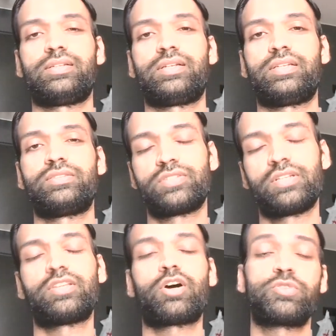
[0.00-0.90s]
And Sir
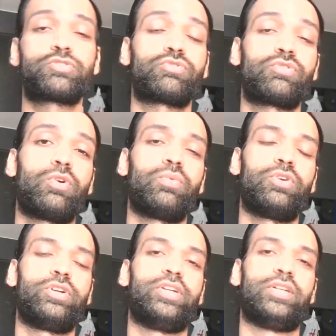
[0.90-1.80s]
Thomas Roe
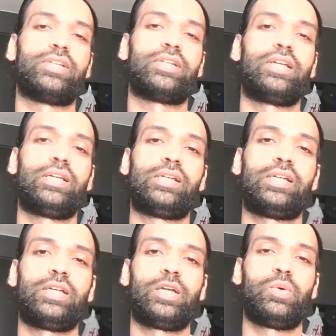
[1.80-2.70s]

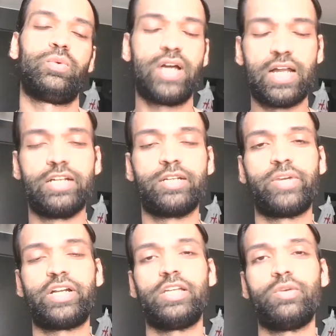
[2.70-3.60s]
would
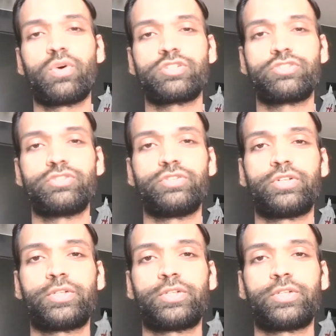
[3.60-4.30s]
ultimately want to,